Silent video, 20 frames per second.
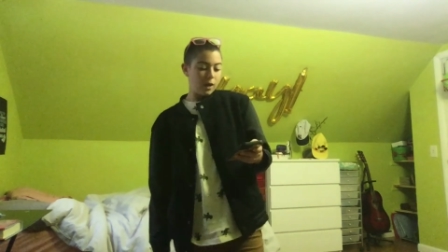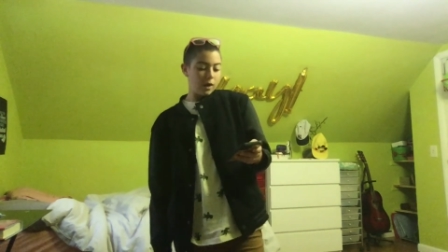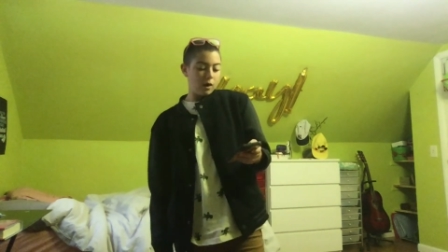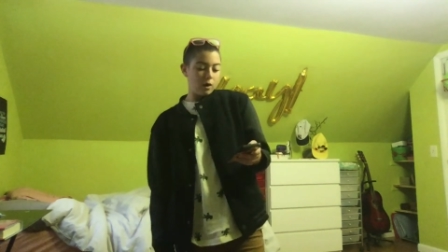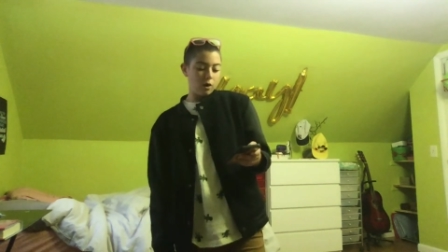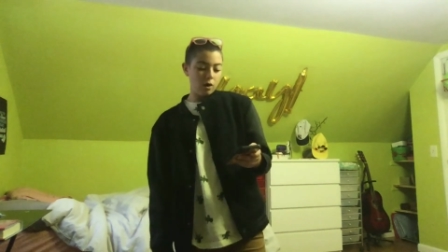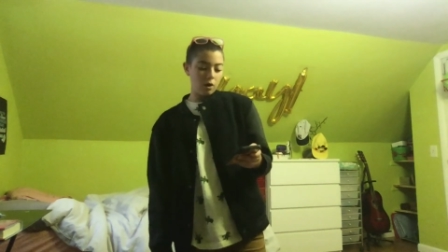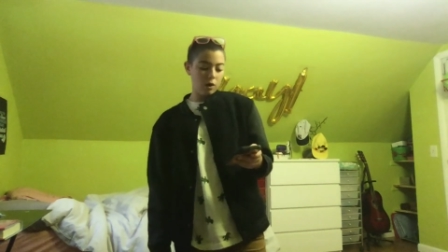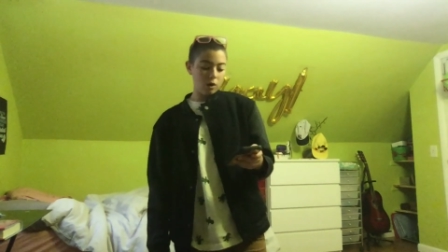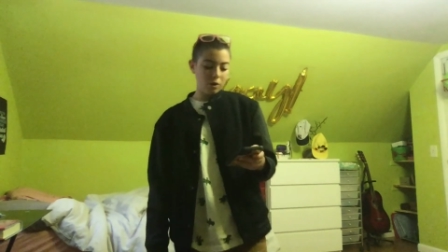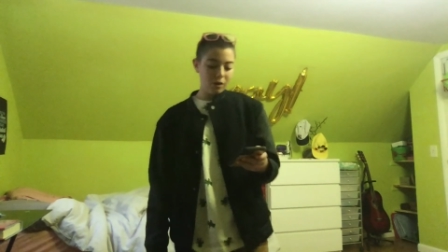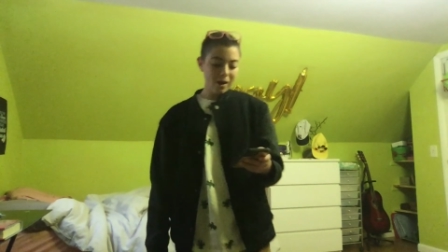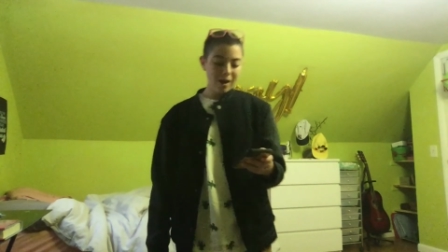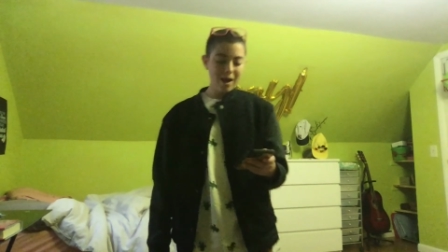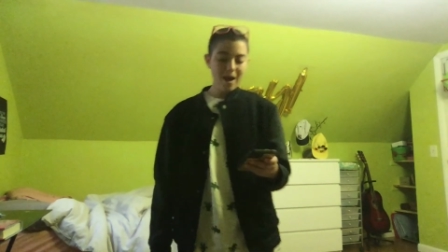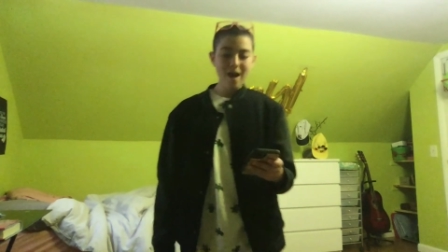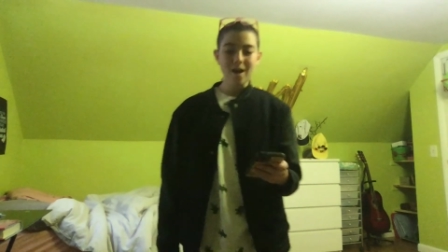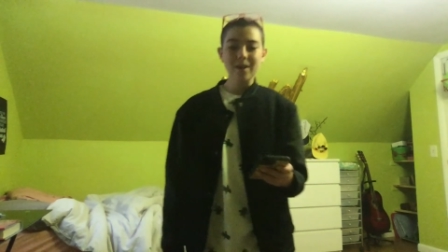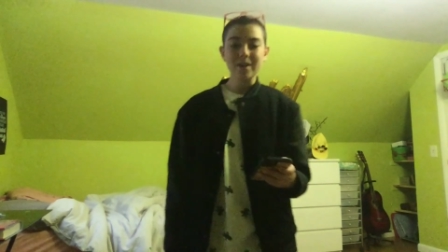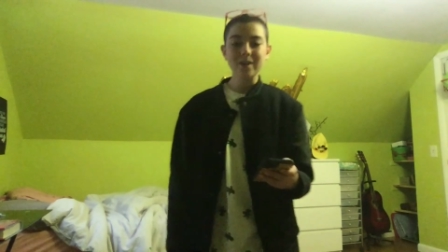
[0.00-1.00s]
Oh,
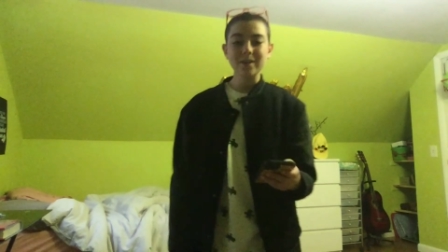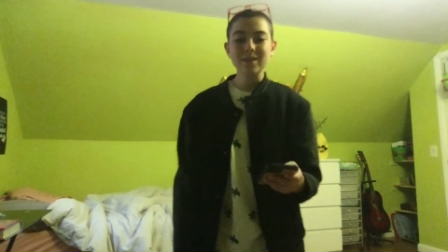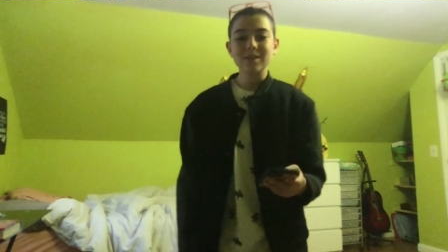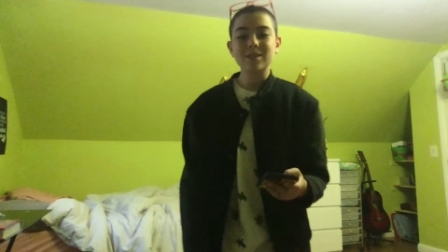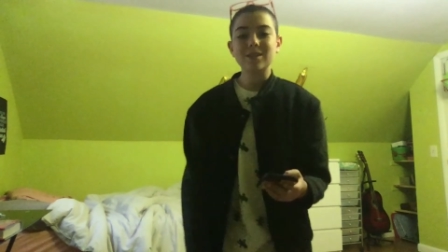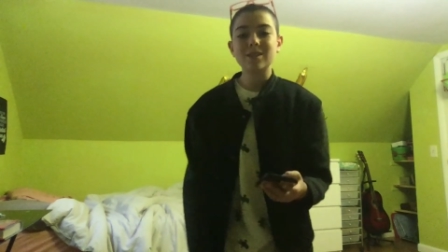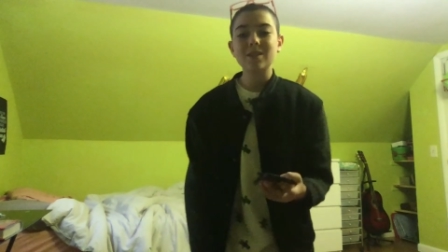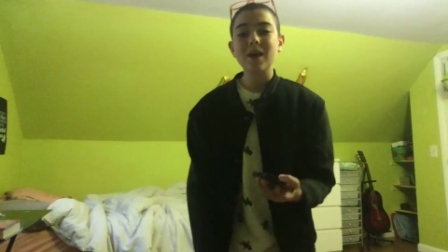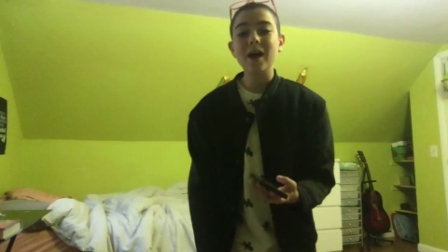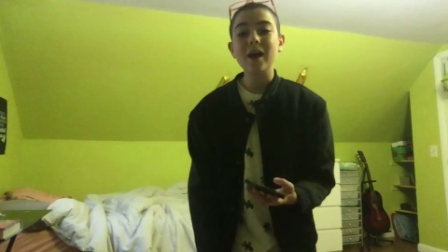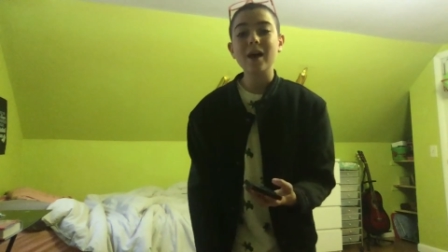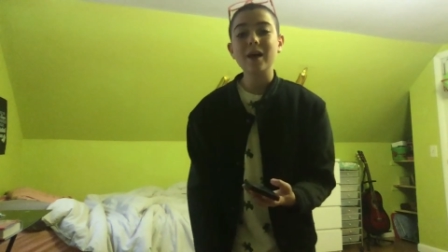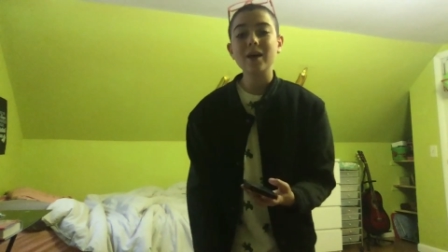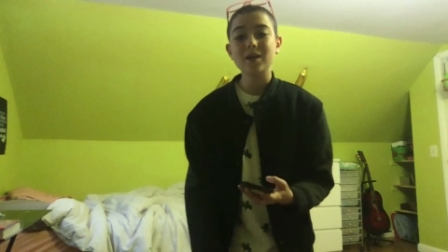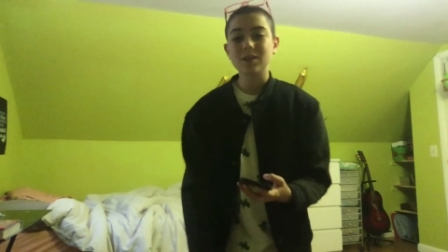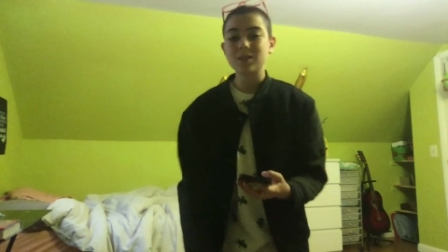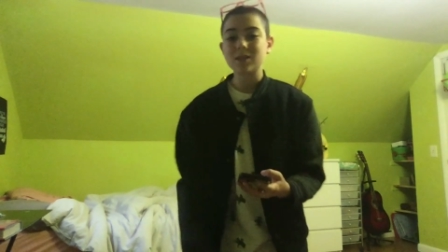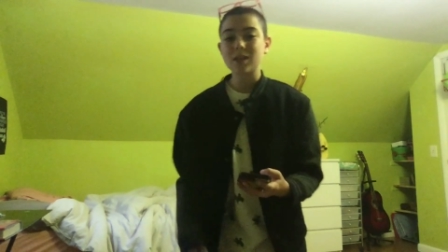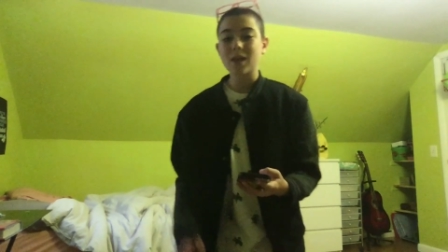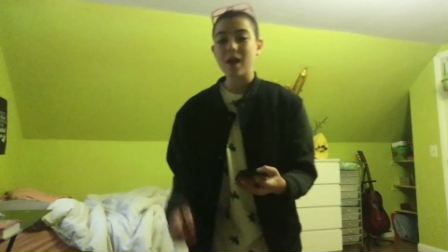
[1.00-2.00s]
I understand
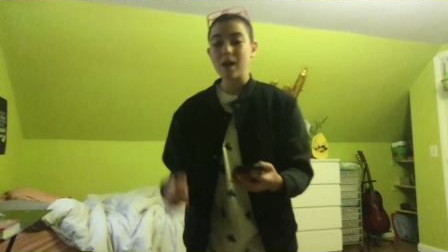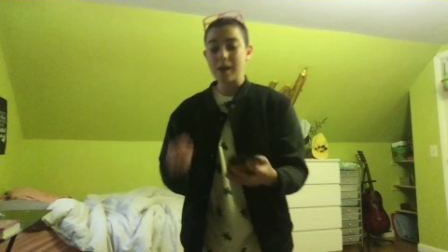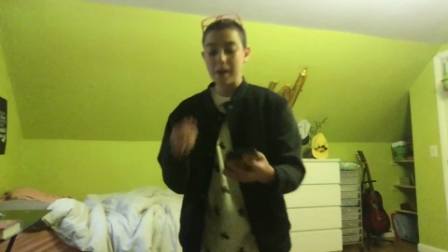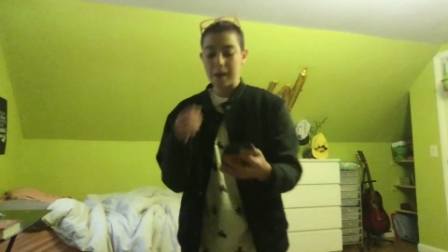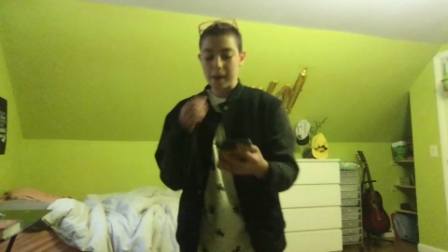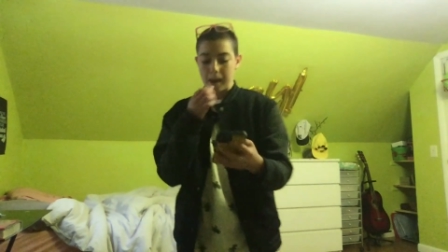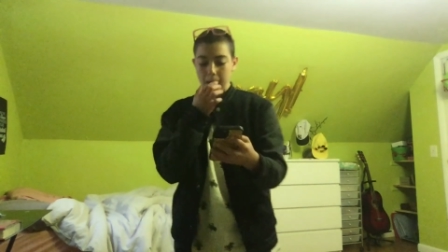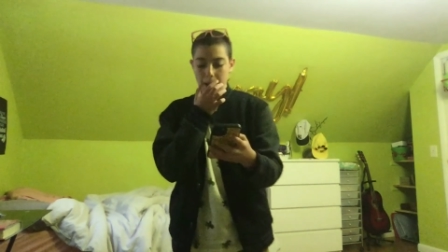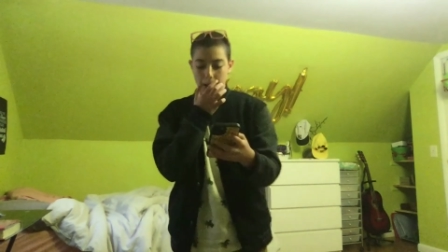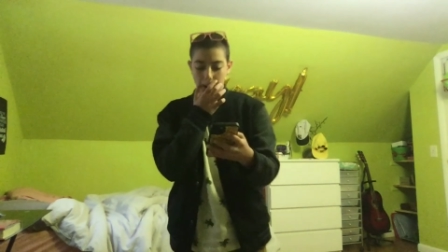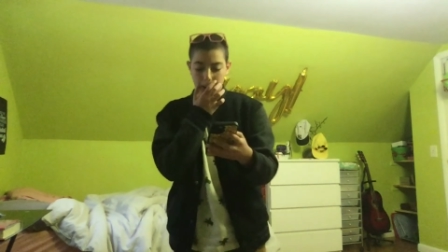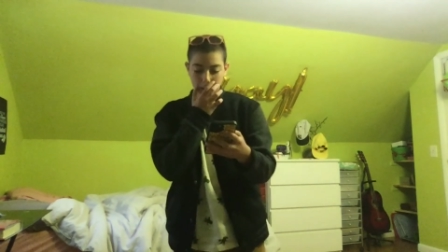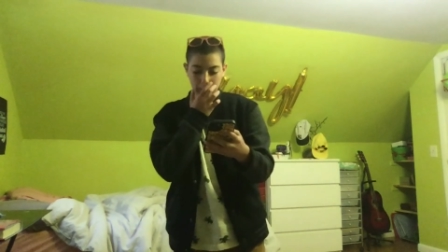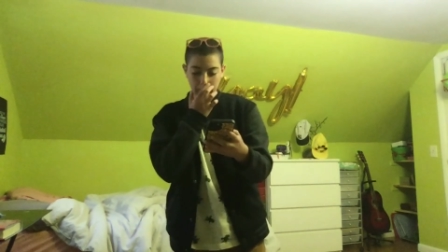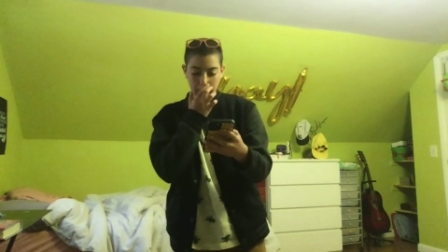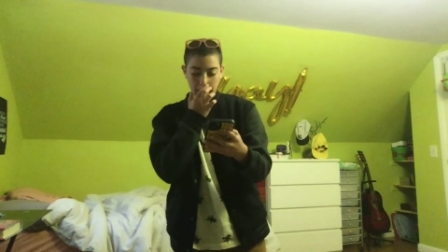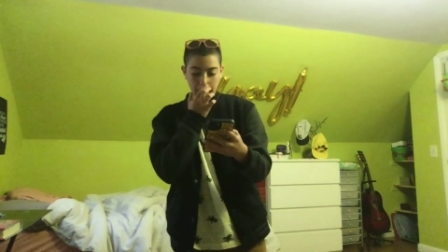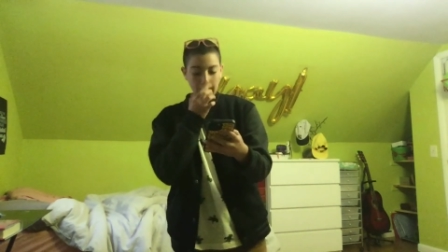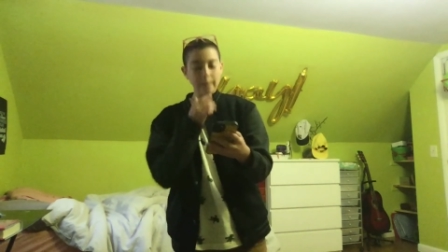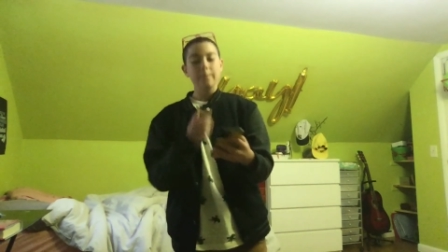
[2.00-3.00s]
you're
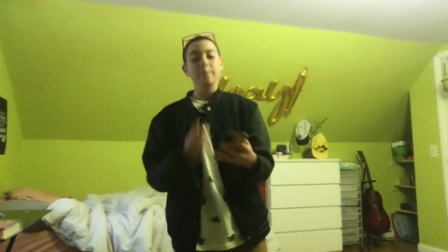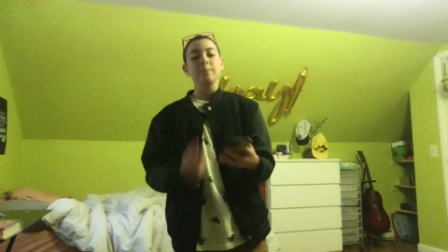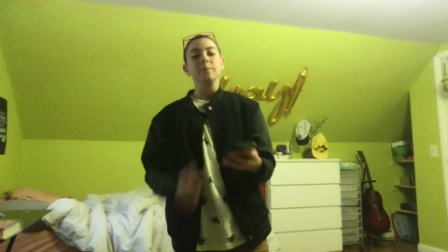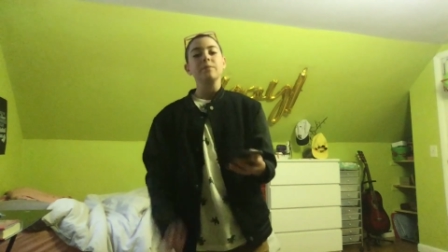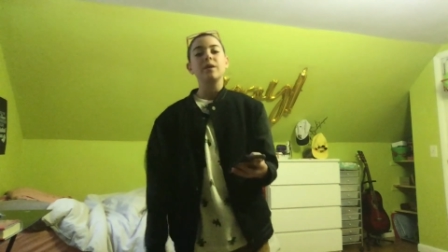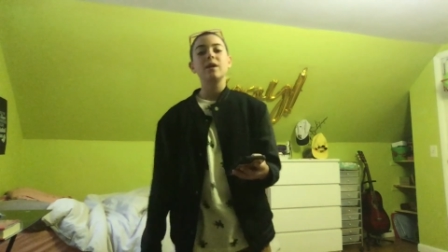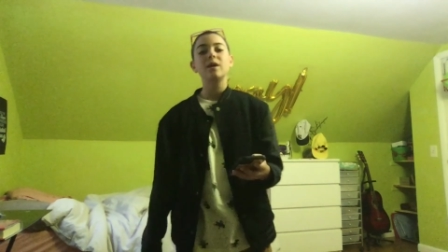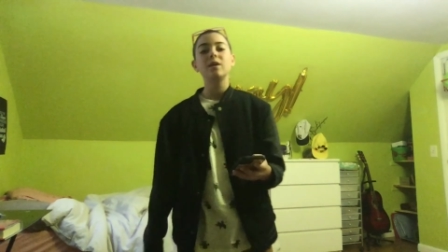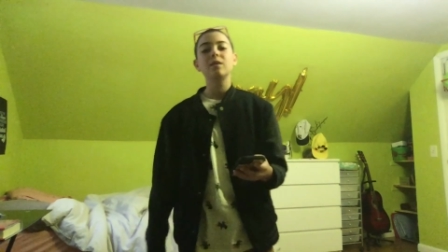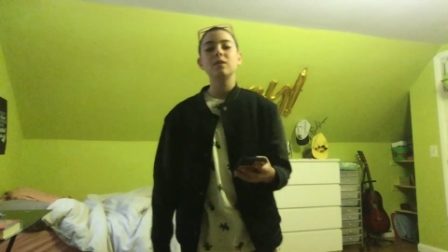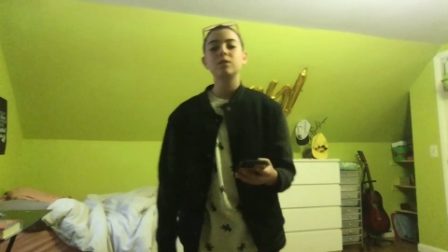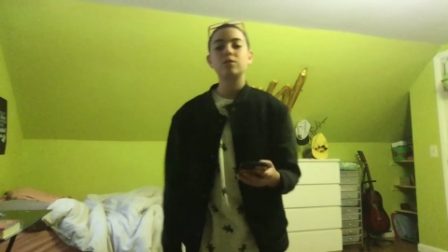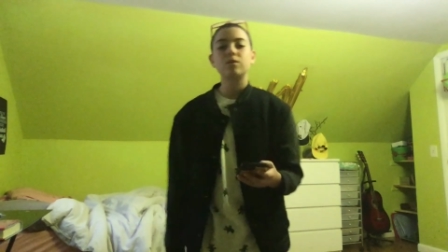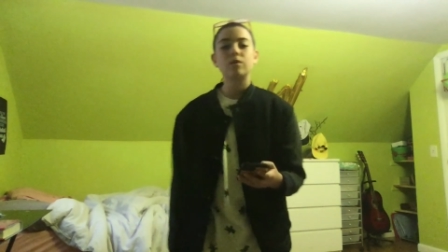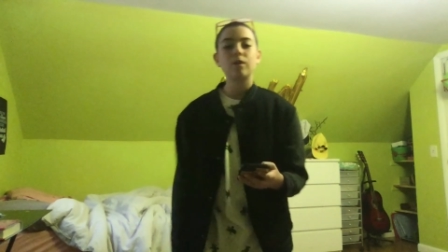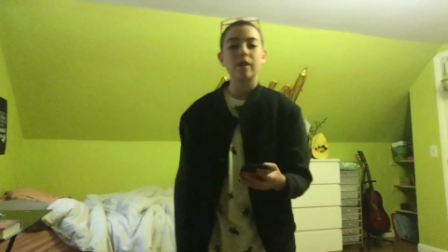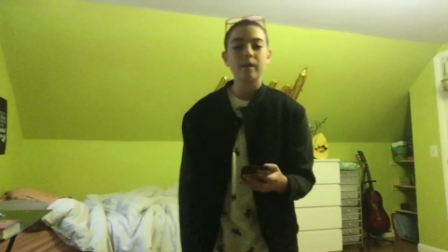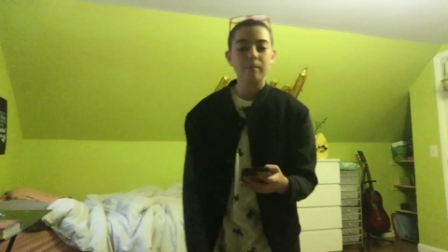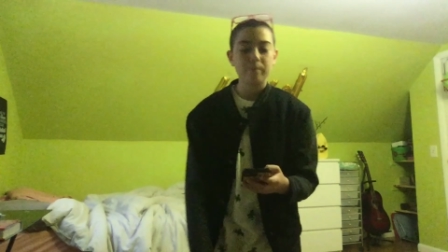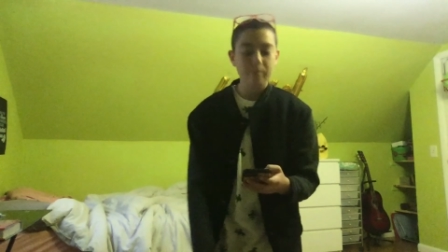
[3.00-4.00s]
scared in this
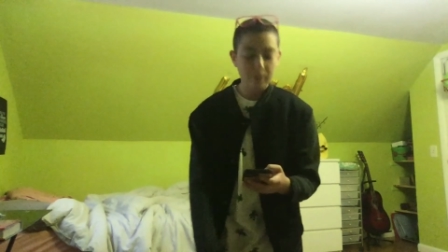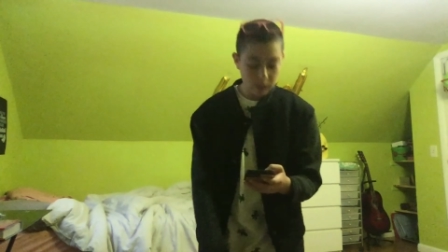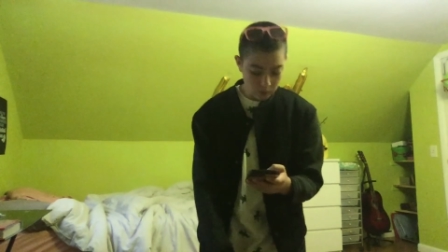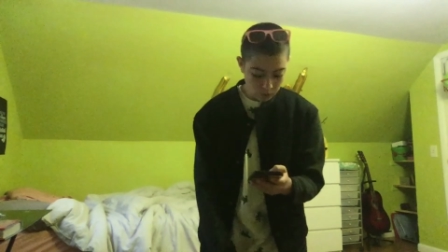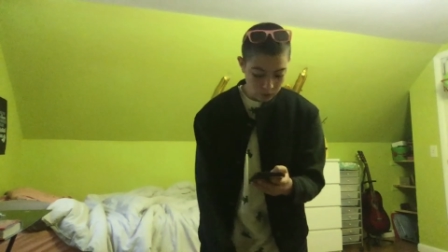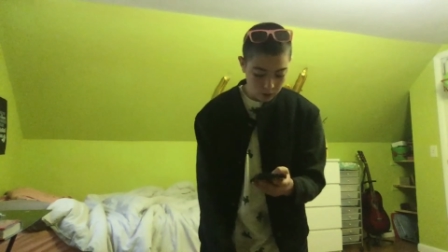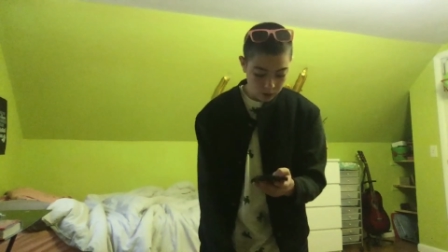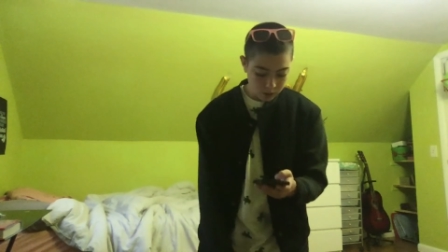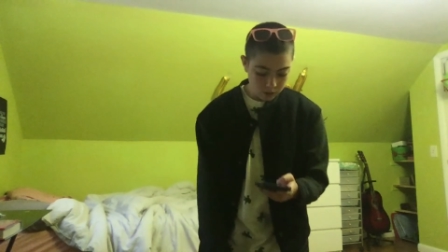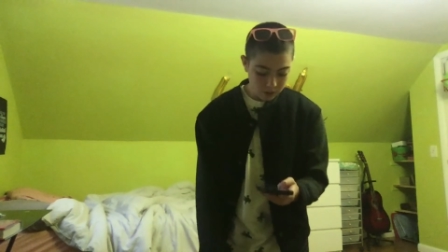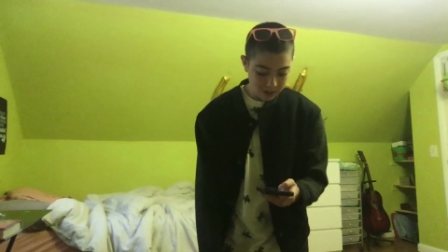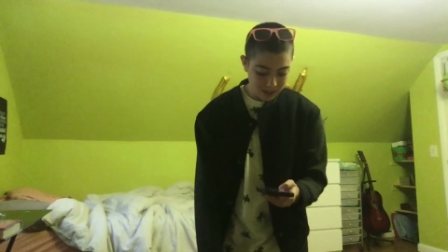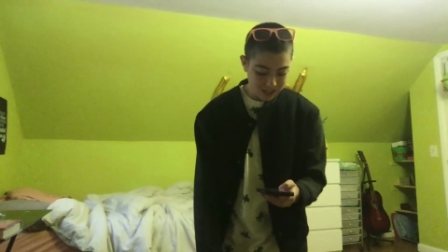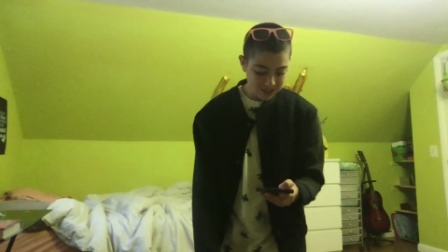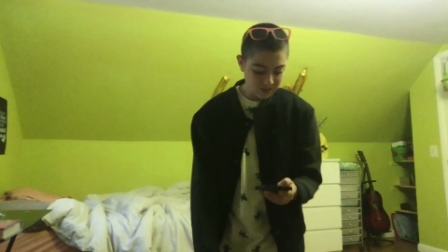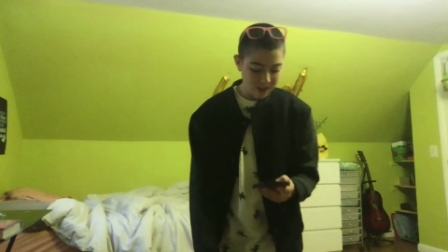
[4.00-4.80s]
great big world, that's